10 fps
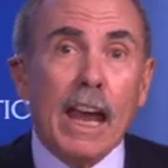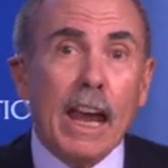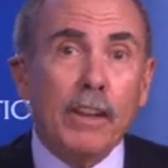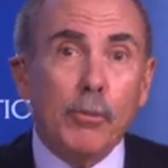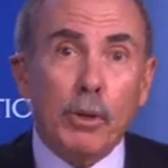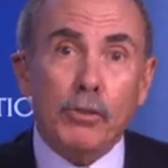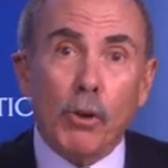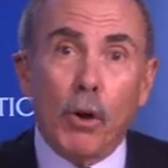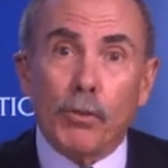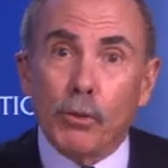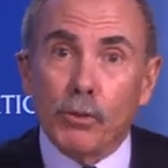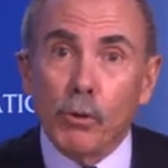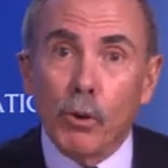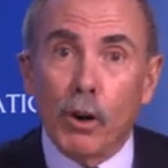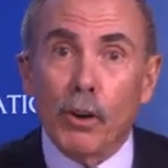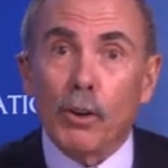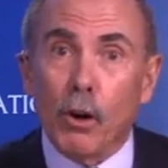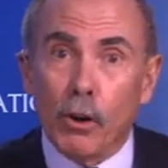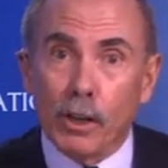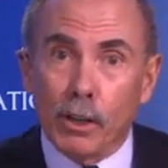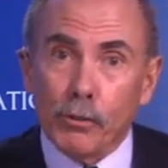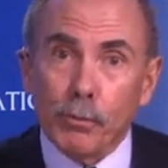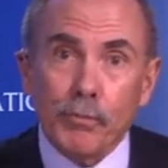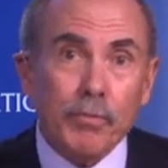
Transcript: and the book's authors to our audience.